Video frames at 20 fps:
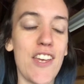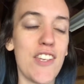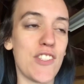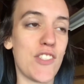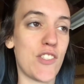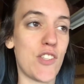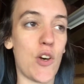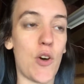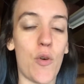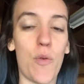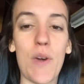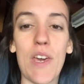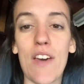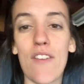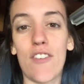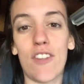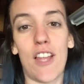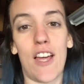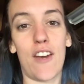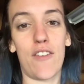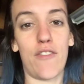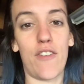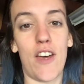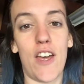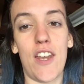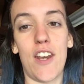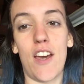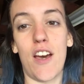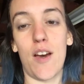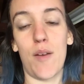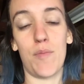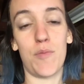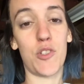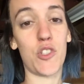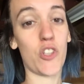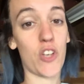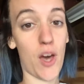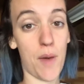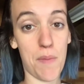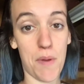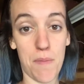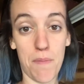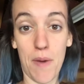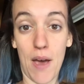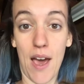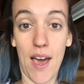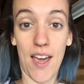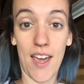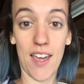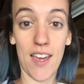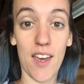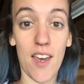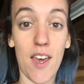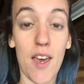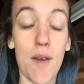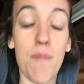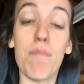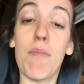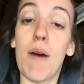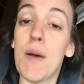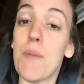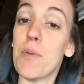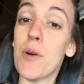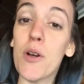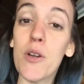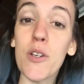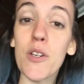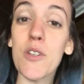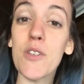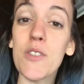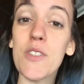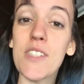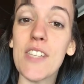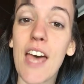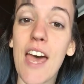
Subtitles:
So we have a lot of fun. She'll come and buy my produce,